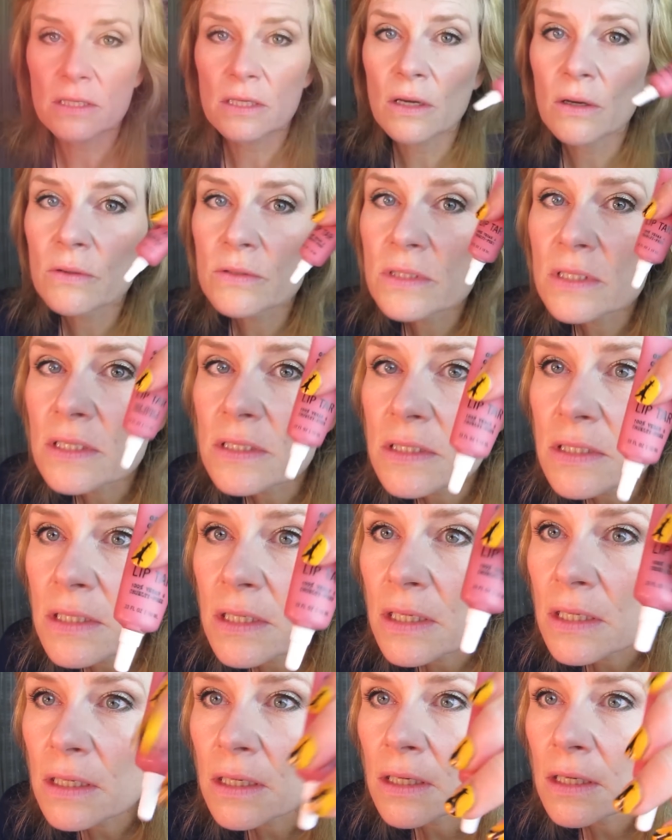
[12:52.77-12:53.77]
the
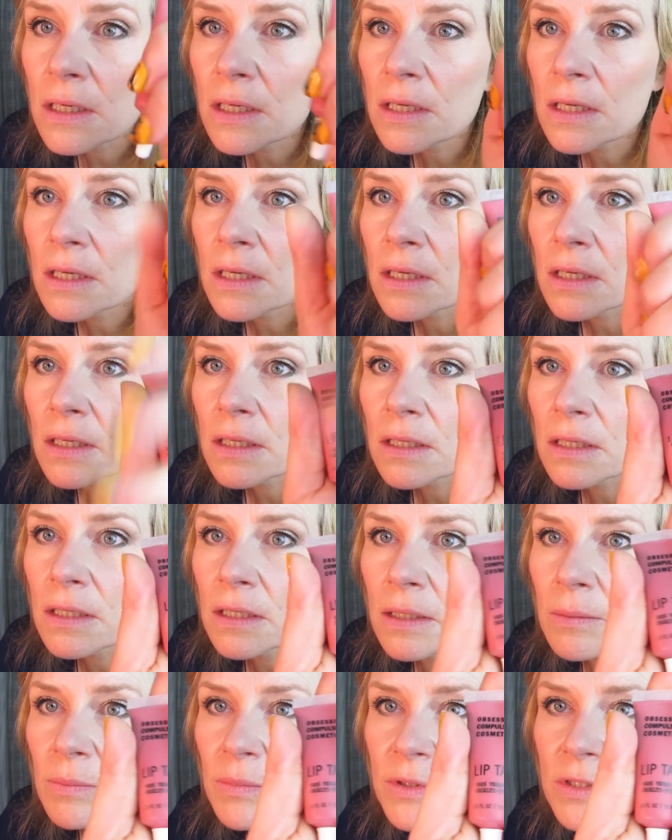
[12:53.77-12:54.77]
OCC
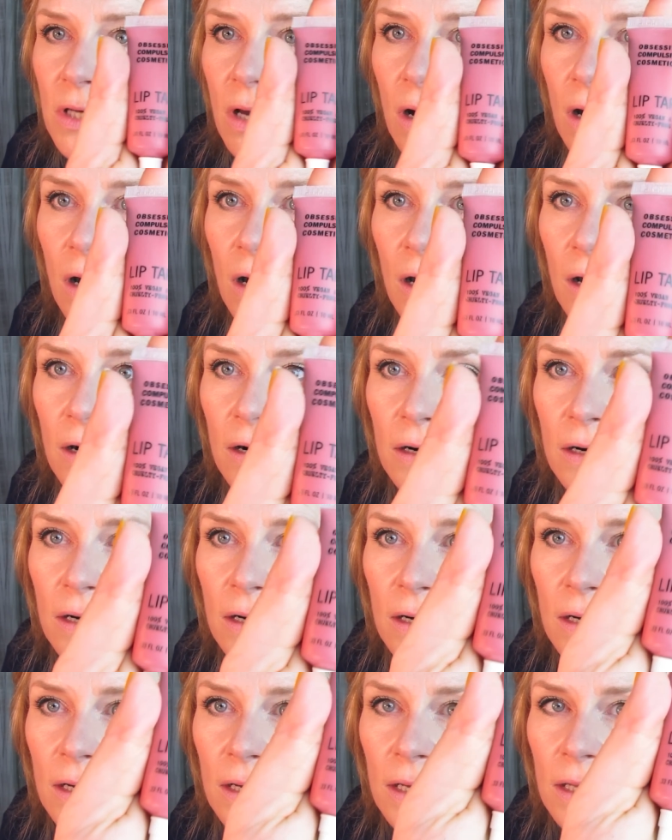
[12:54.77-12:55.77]
Lip Tar.
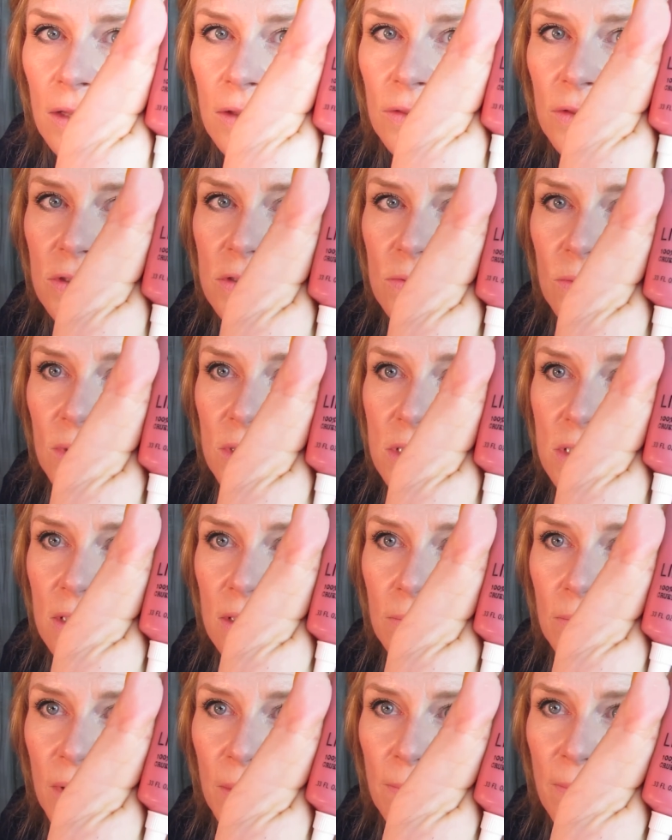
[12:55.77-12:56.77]
This one's
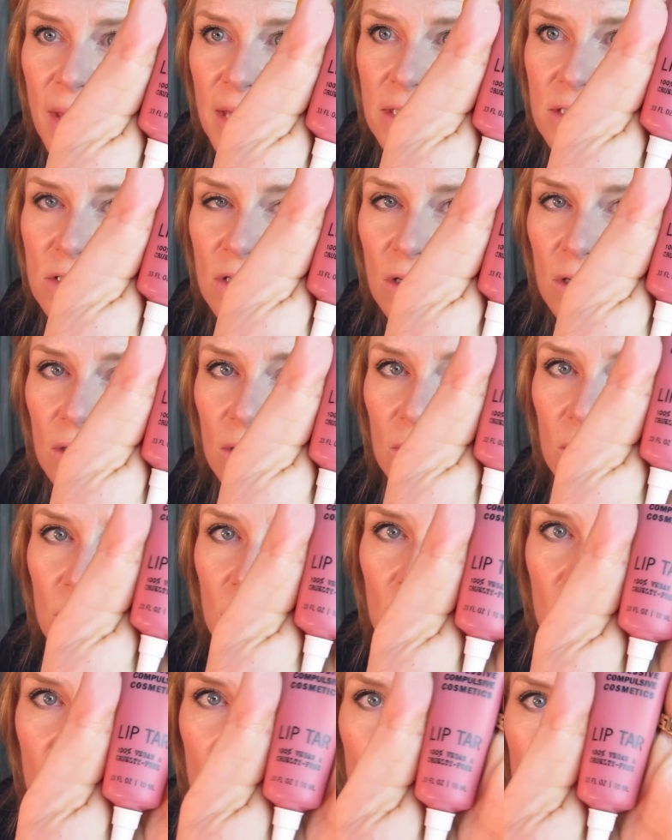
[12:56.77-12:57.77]
in Memento.
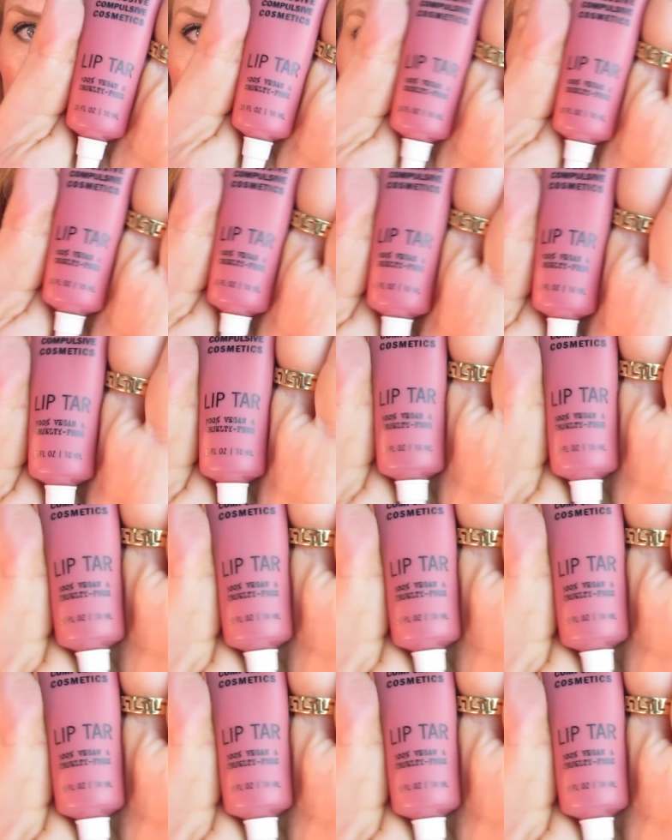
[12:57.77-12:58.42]
One